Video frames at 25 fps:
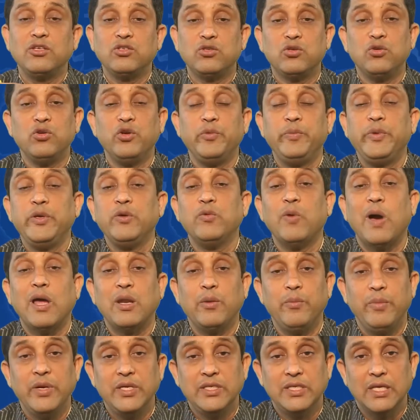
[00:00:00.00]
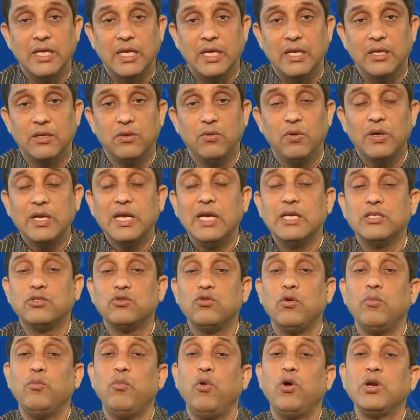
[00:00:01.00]
should be one meeting. Okay,
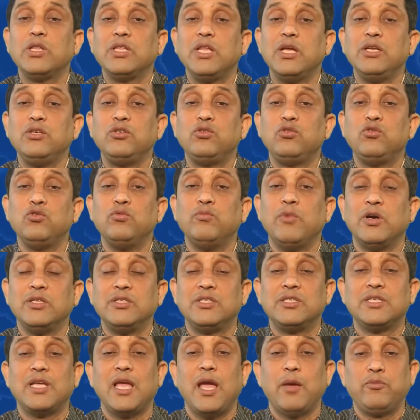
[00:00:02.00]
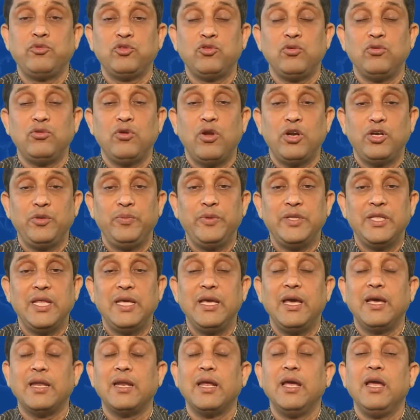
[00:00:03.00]
so more than 2 months gap should not be
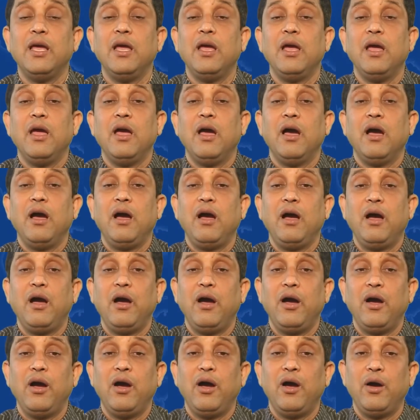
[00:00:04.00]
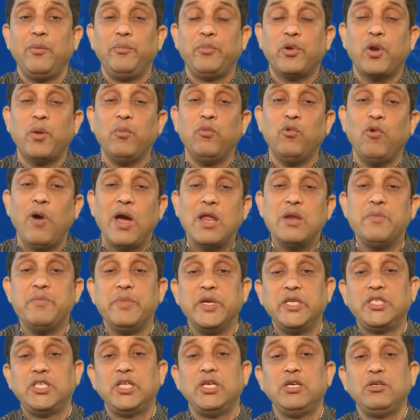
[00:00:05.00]
there from one
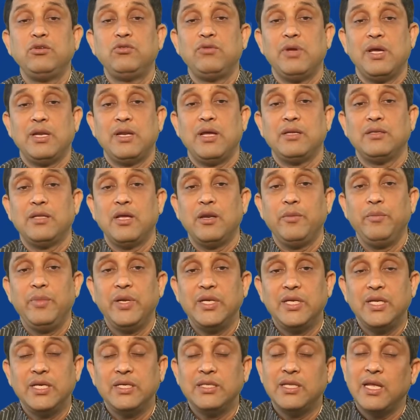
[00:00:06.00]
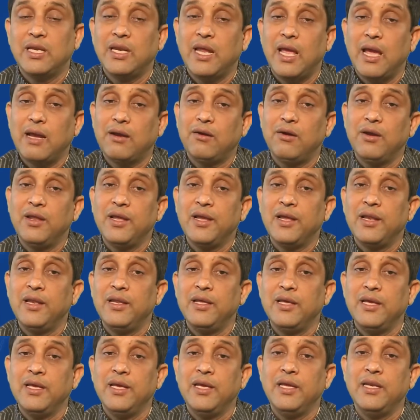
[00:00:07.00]
meeting to another meeting. Then
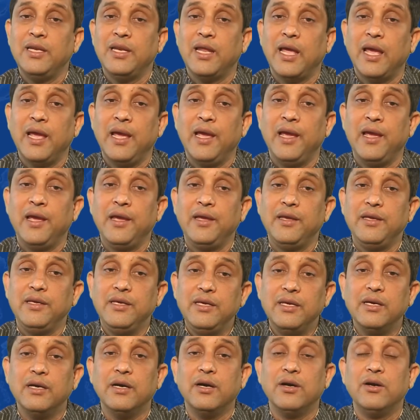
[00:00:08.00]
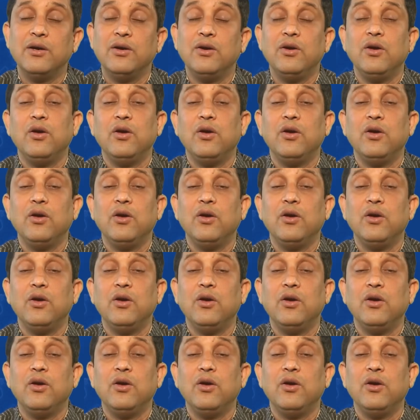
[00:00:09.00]
accordingly in a year